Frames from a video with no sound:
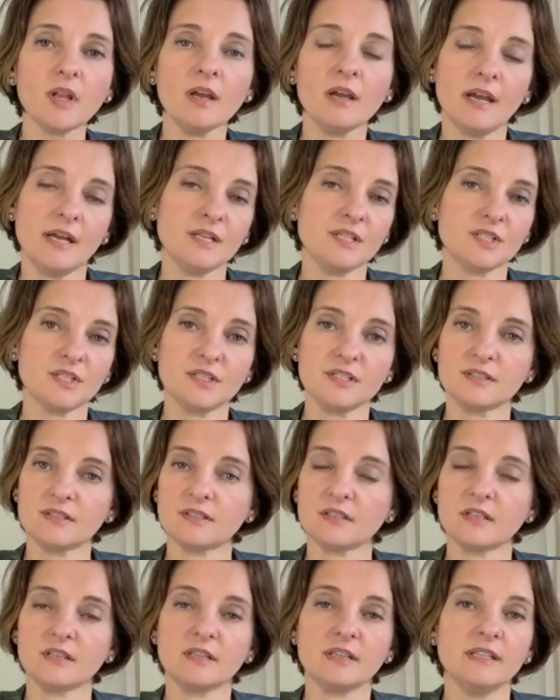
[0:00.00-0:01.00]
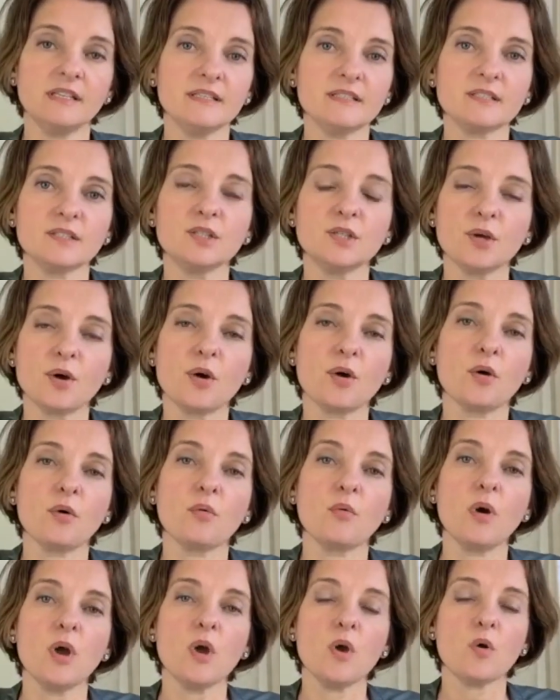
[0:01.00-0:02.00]
and just at least
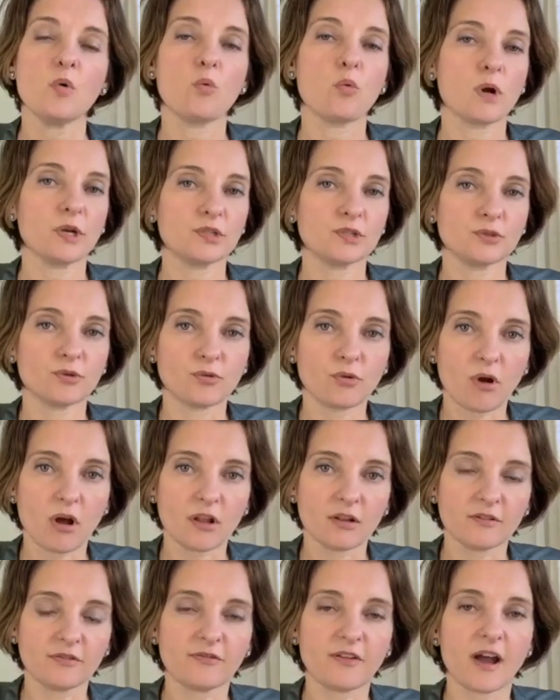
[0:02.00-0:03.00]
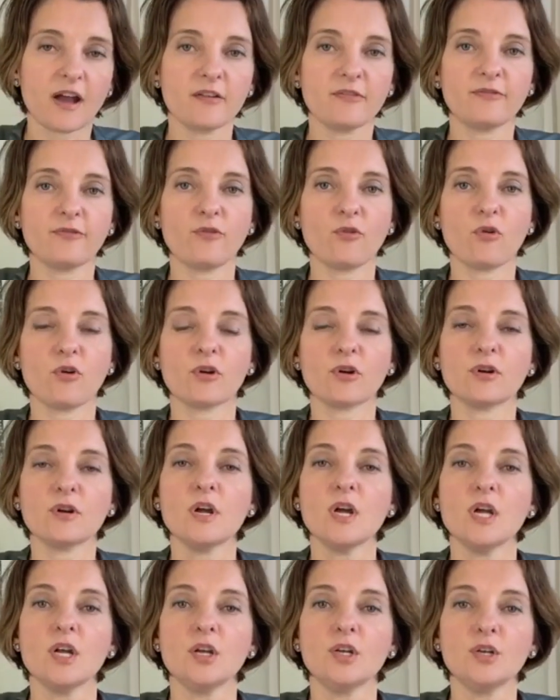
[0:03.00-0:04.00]
know what you qualify
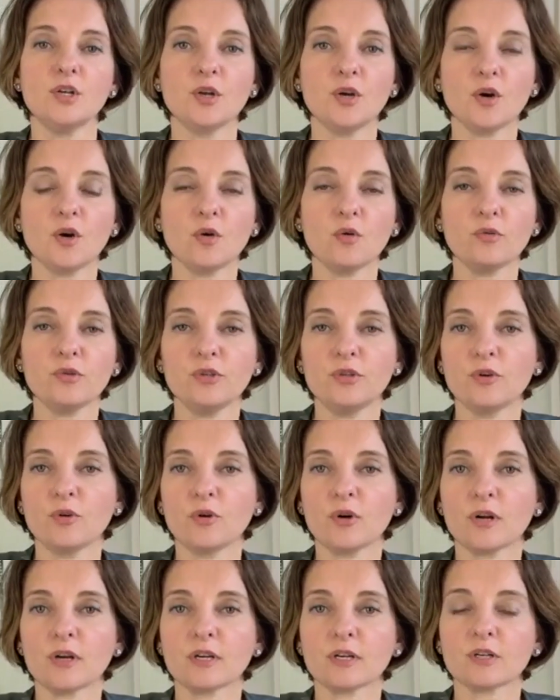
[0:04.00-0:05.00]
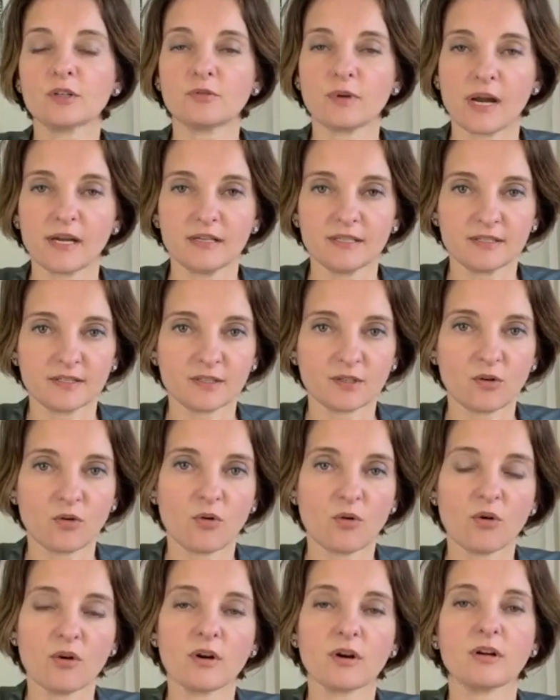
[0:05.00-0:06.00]
for, know your credit
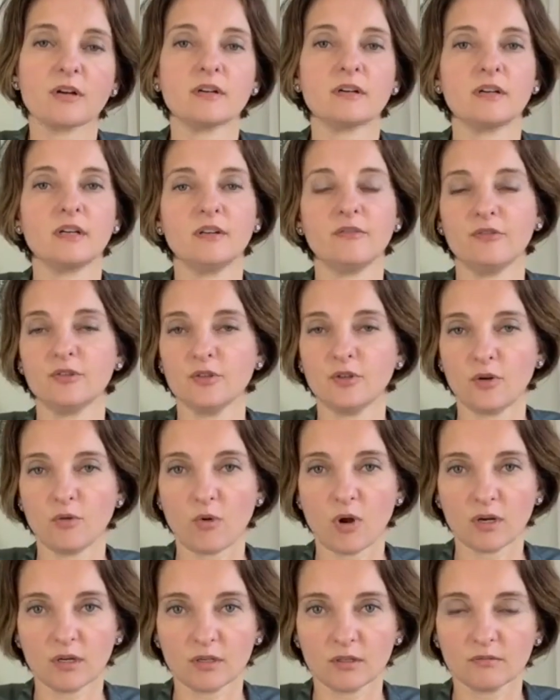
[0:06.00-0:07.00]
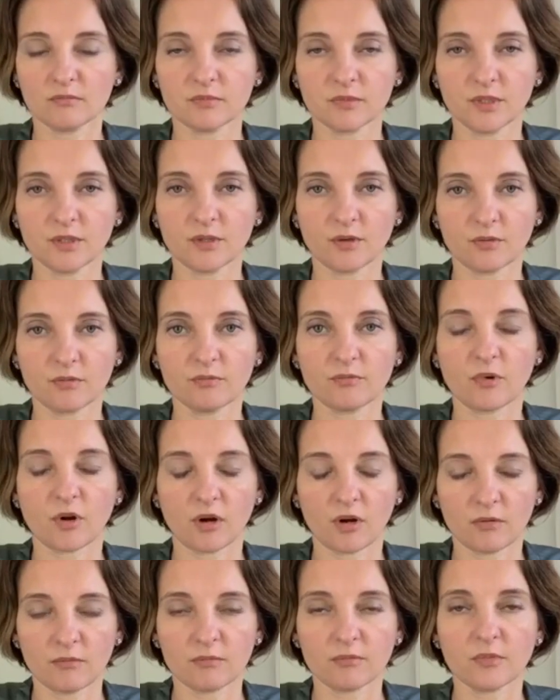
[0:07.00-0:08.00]
score. If you don't want to,
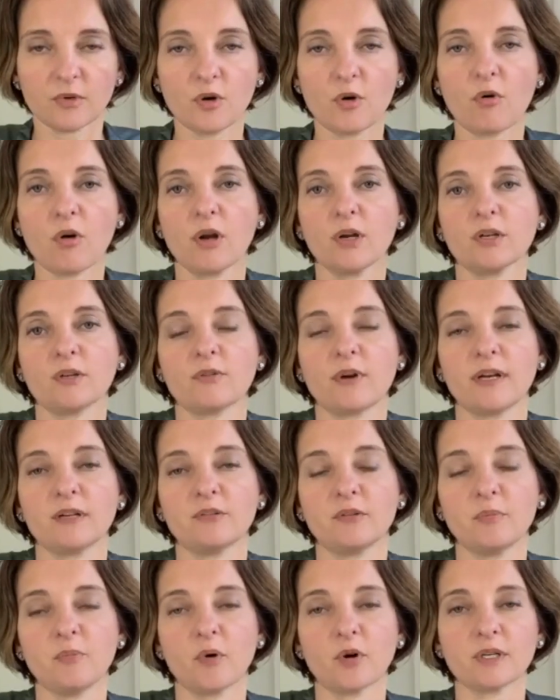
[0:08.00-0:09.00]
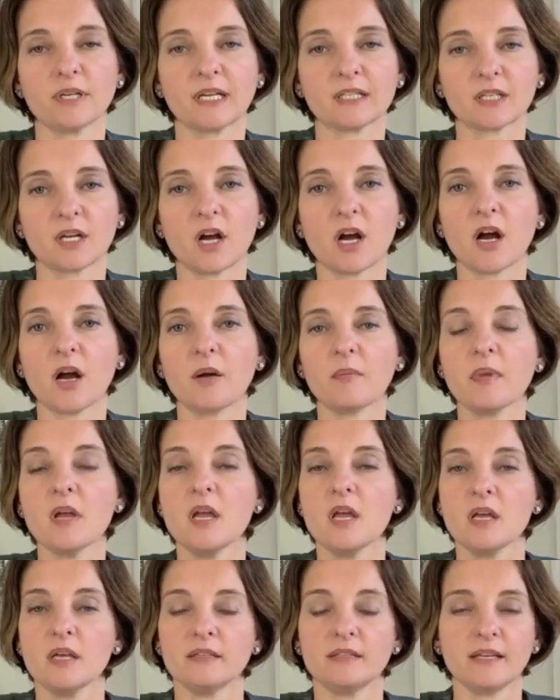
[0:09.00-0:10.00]
go on
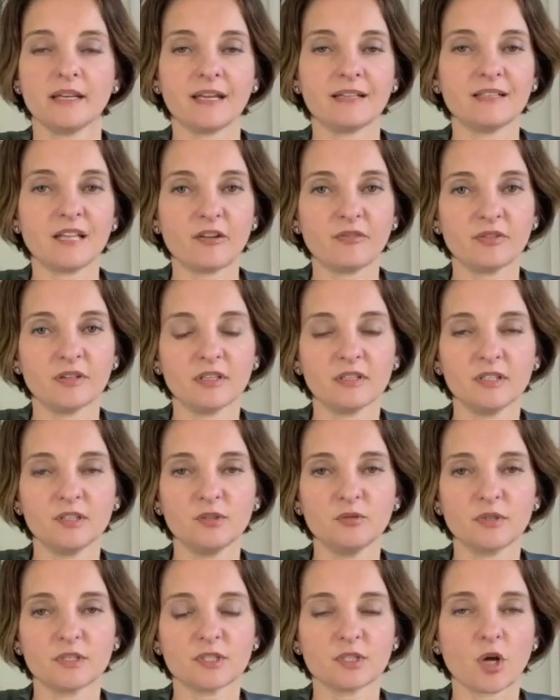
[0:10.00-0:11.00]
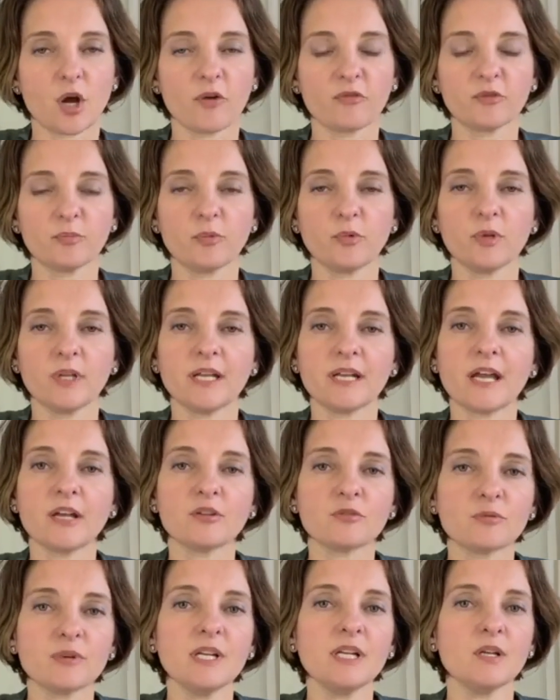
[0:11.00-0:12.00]
creditreport.com, they can definitely do a soft pull. And
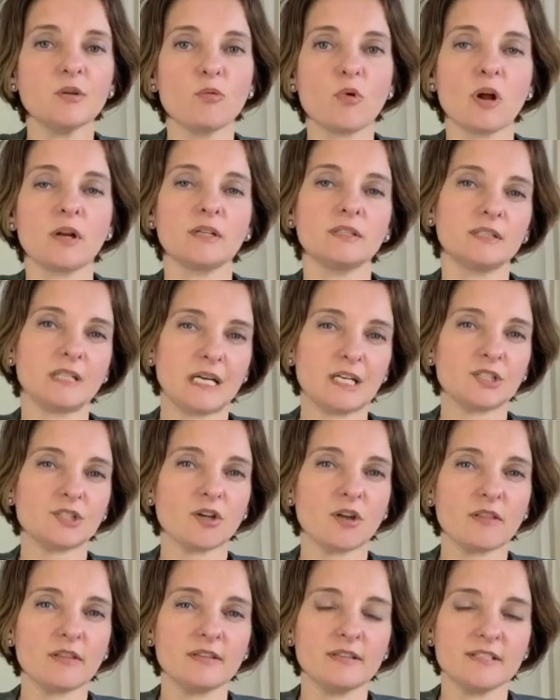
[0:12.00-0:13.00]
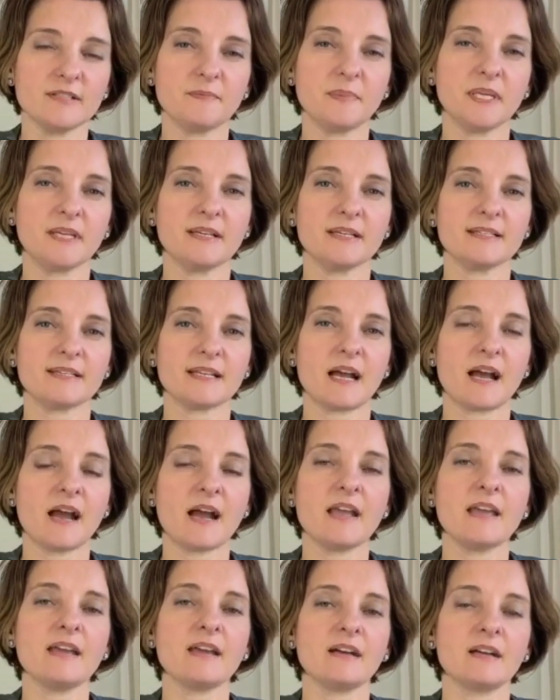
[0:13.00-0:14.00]
I really want to touch on this because
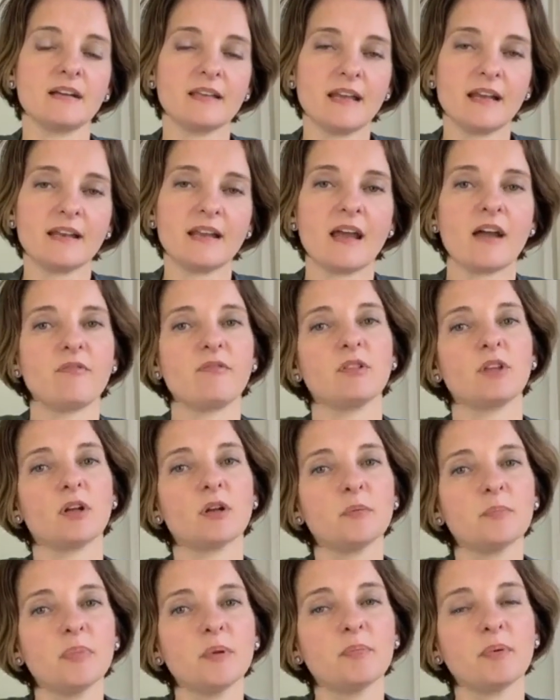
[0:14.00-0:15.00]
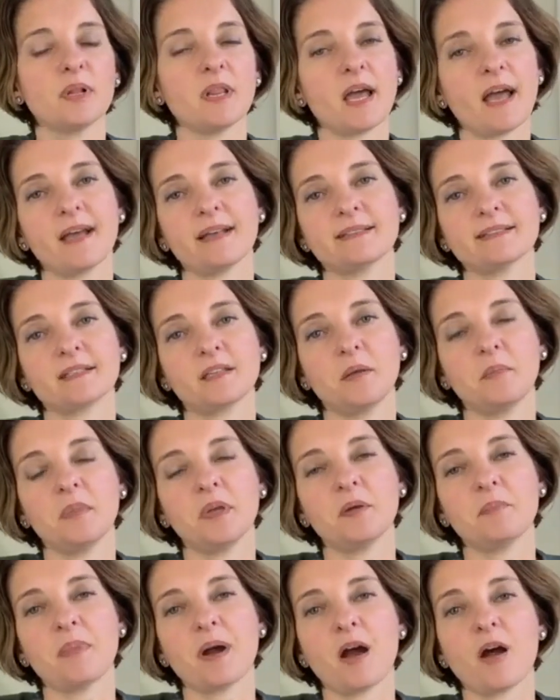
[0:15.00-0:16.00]
I, again, have a lot of people asking
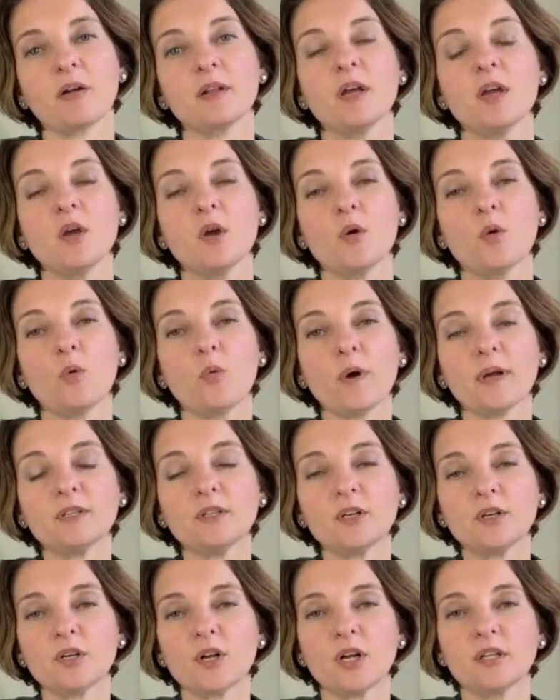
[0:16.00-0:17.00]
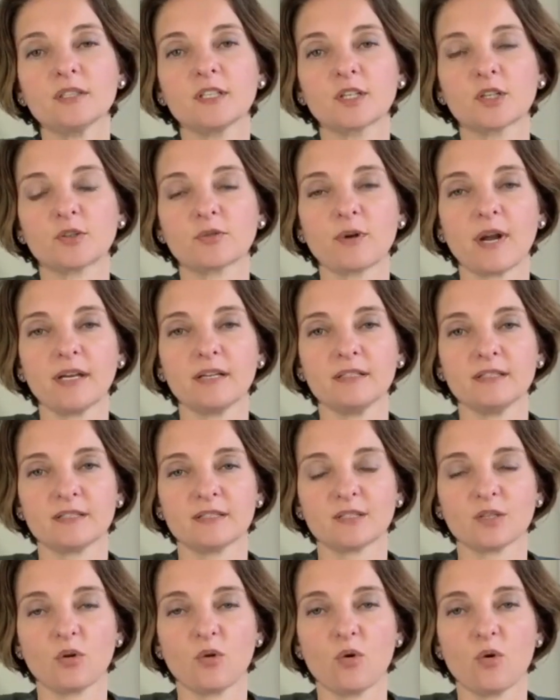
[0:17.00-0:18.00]
me about whether or not the credit
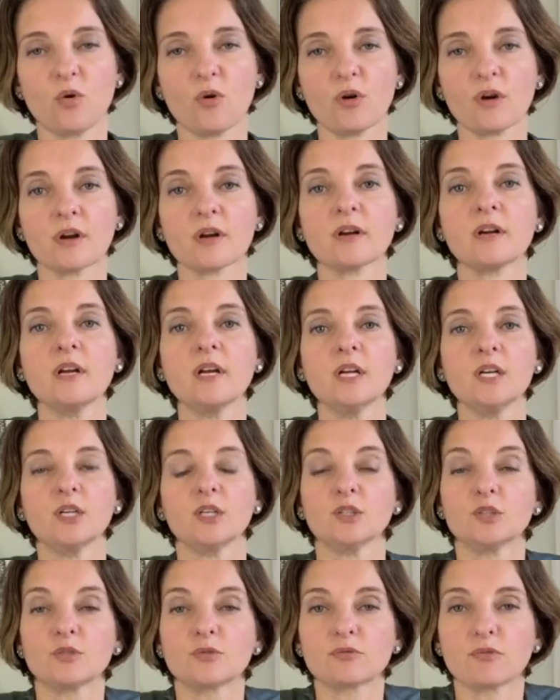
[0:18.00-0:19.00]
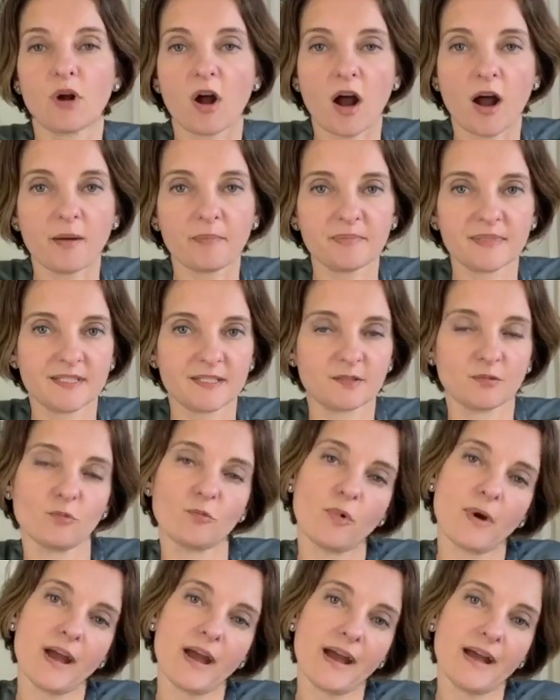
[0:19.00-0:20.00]
score drops
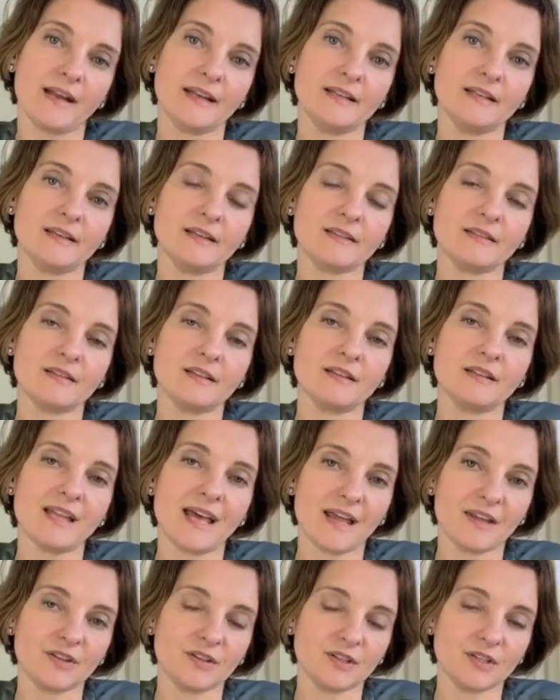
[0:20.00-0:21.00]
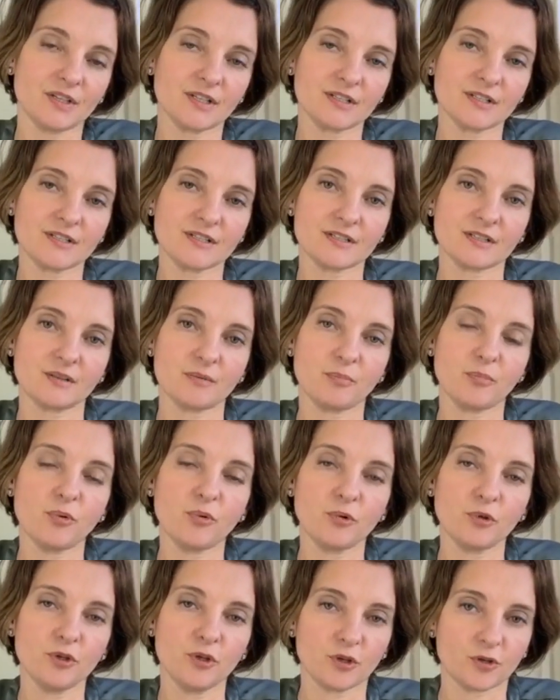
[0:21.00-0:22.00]
when the lenders
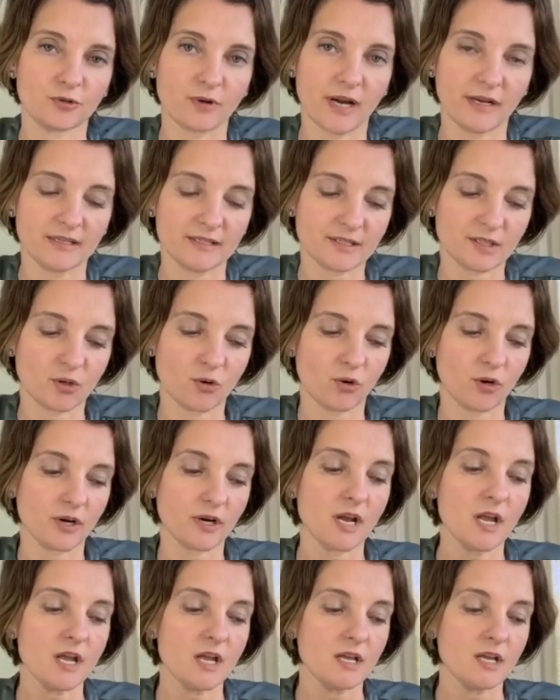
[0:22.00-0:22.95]
pull your credit score.